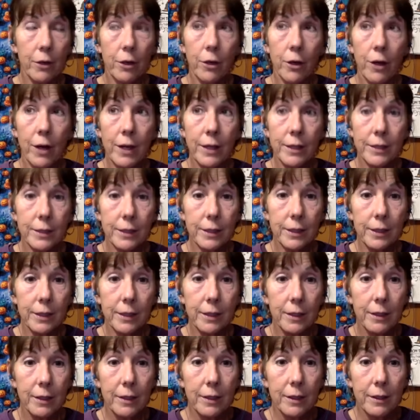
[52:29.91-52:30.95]
crazy.
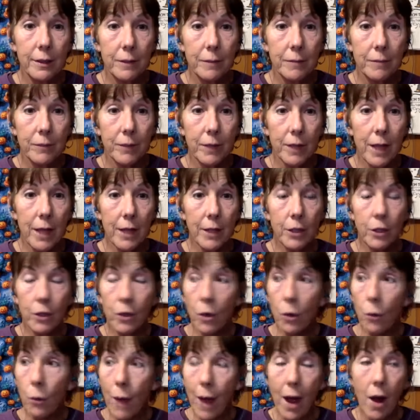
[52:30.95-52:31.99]
And you
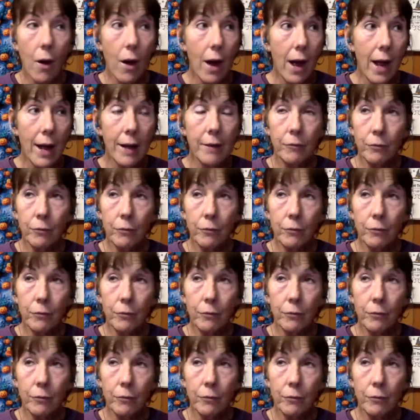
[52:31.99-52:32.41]
go, wow, I